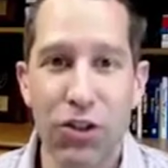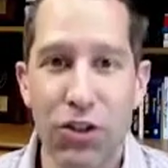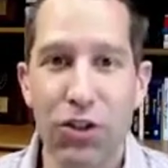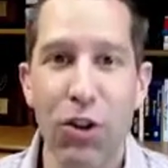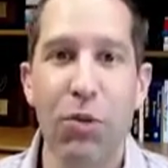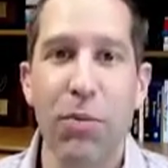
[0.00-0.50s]

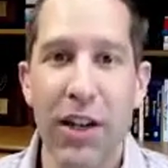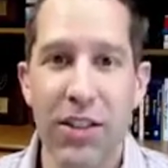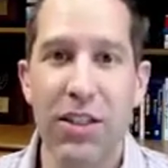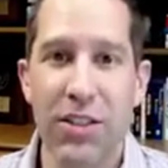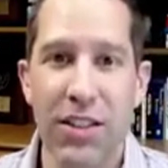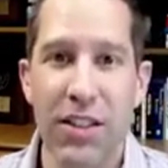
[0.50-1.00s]
so much
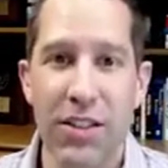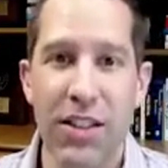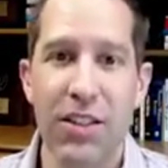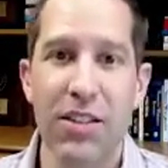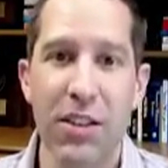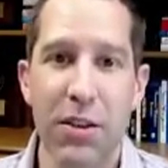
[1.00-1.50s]
into the
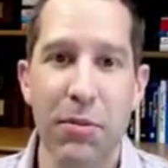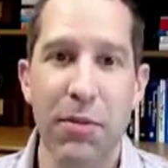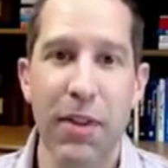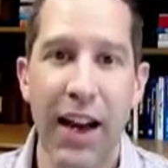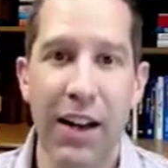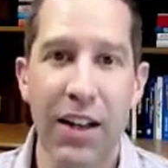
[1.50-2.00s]
system
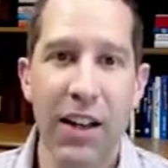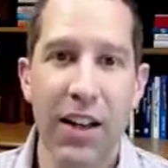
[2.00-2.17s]
that